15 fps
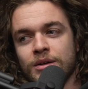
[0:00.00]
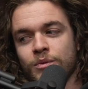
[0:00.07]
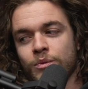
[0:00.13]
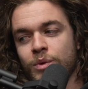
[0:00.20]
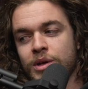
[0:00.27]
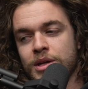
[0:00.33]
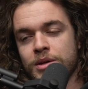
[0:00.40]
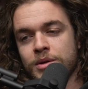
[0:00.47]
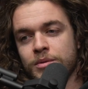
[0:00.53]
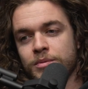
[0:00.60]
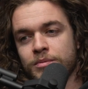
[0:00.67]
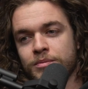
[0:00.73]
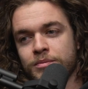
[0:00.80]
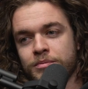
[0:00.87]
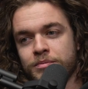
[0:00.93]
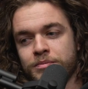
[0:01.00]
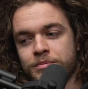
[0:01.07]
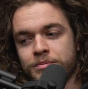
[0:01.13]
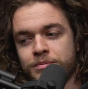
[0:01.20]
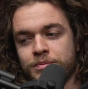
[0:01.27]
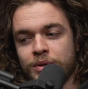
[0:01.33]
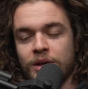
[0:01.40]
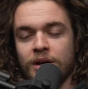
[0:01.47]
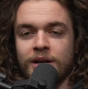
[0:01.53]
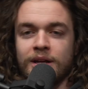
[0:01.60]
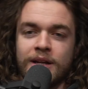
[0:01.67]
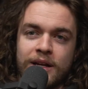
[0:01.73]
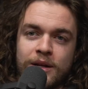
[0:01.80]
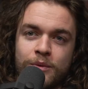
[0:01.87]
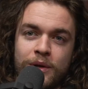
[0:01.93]
we plug
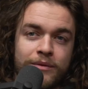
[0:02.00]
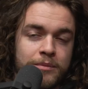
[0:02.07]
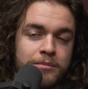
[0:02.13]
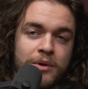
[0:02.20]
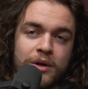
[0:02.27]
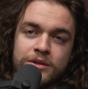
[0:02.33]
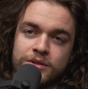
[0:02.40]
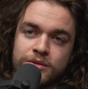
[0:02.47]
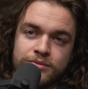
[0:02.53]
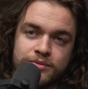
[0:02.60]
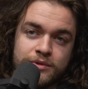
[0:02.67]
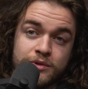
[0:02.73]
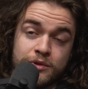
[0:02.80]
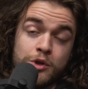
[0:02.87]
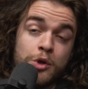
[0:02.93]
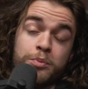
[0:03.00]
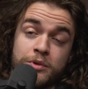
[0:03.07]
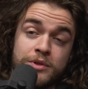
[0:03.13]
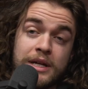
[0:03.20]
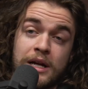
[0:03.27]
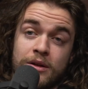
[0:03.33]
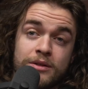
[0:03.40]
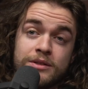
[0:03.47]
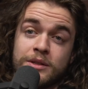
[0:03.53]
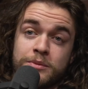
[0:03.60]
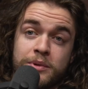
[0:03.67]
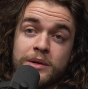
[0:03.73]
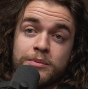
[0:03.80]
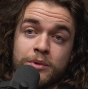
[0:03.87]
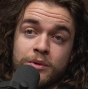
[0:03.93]
it in. We have a bunch of super talented
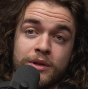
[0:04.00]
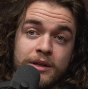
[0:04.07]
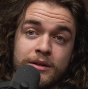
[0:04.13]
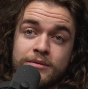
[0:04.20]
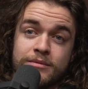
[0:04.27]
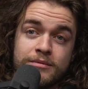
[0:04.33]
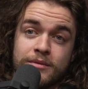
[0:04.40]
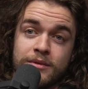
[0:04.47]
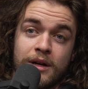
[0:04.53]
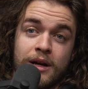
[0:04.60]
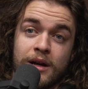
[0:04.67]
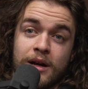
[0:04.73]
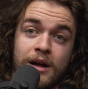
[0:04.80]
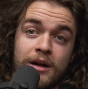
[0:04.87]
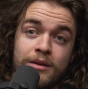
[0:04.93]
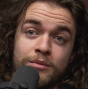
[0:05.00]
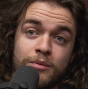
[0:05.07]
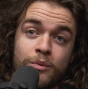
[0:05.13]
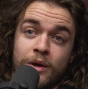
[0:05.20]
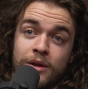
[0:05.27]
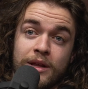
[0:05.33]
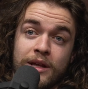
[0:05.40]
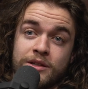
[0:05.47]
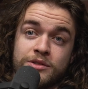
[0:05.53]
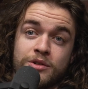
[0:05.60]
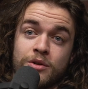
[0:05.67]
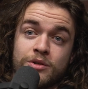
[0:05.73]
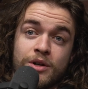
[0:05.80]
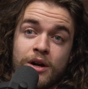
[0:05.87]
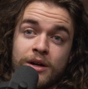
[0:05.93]
people that when they
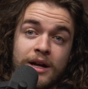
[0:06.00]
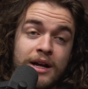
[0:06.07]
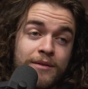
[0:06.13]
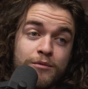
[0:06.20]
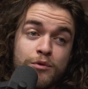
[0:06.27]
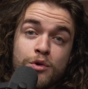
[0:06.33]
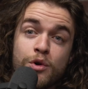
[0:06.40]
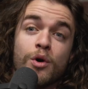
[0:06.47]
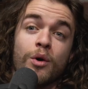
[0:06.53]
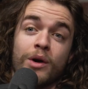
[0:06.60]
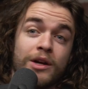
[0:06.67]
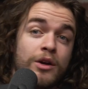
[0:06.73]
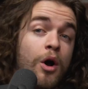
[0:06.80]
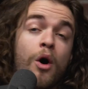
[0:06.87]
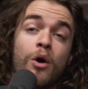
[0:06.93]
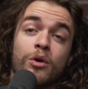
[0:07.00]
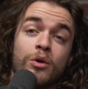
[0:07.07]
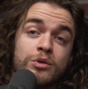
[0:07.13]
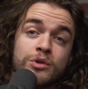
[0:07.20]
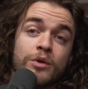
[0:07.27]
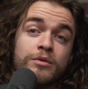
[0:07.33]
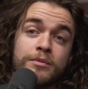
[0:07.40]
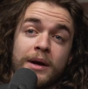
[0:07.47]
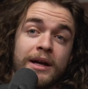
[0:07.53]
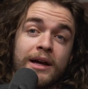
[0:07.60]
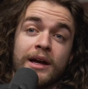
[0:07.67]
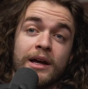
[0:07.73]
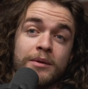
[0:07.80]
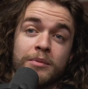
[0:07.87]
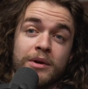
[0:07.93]
start talking, it all goes over my
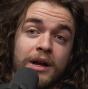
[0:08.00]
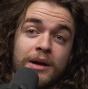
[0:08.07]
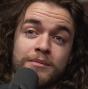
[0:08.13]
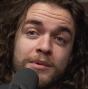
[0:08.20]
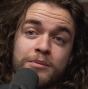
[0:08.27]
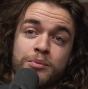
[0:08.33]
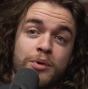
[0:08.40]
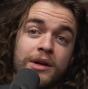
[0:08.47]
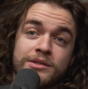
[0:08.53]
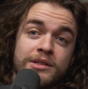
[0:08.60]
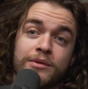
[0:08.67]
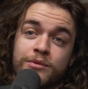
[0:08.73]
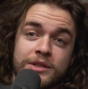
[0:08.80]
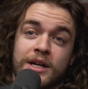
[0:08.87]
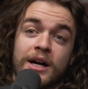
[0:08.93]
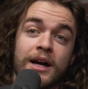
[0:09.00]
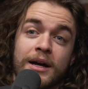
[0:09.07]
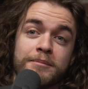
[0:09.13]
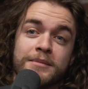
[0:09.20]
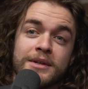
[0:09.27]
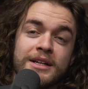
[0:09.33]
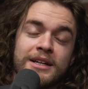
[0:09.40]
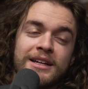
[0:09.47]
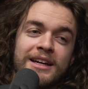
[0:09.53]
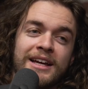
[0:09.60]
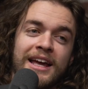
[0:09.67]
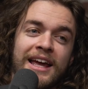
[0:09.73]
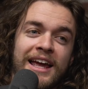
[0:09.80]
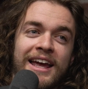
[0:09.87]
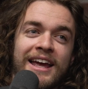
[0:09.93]
head, but I'm impressed every time.
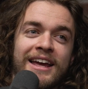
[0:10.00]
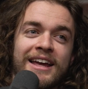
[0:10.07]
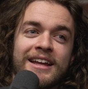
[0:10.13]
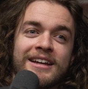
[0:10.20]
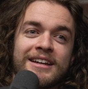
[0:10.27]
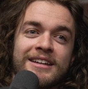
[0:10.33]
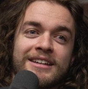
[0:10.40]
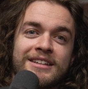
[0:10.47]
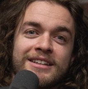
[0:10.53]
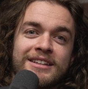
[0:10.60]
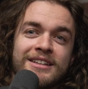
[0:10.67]
And